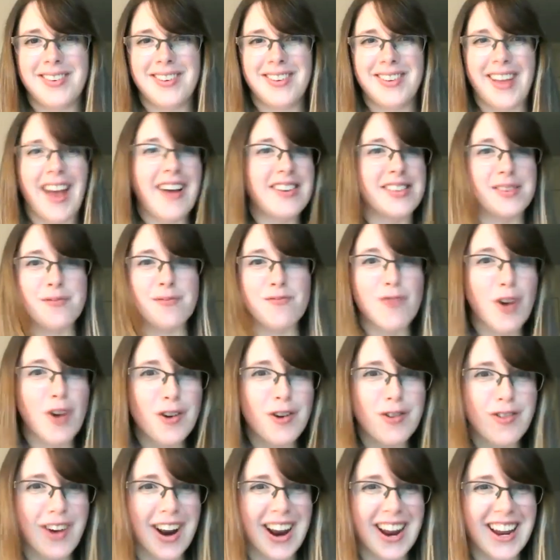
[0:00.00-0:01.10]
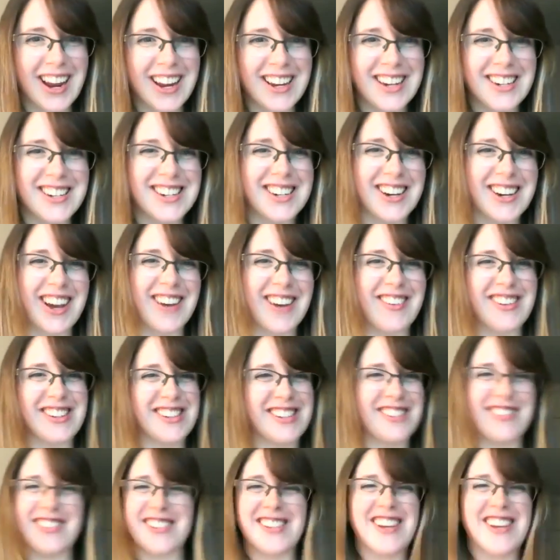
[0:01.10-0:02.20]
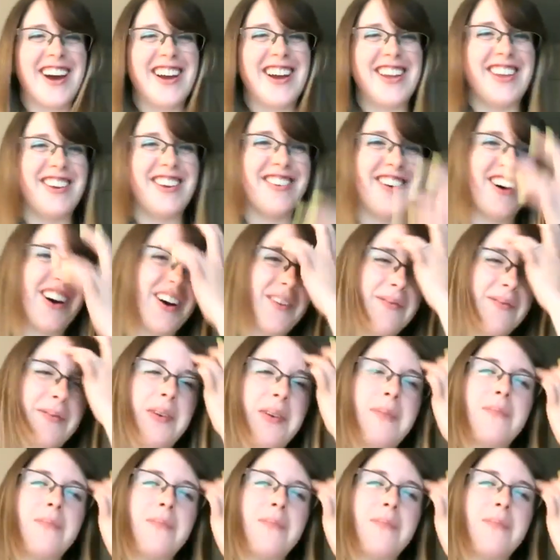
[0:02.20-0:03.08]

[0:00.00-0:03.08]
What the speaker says: had some road rage when someone's cut you up.